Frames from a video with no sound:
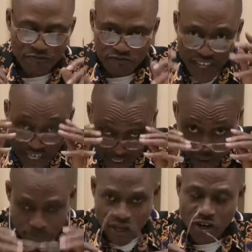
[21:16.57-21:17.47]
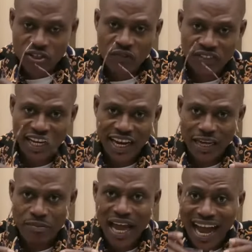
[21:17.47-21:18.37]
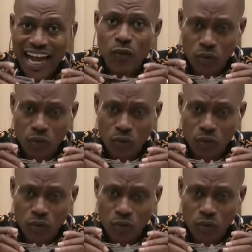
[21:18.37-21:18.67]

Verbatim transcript: I think because of time, I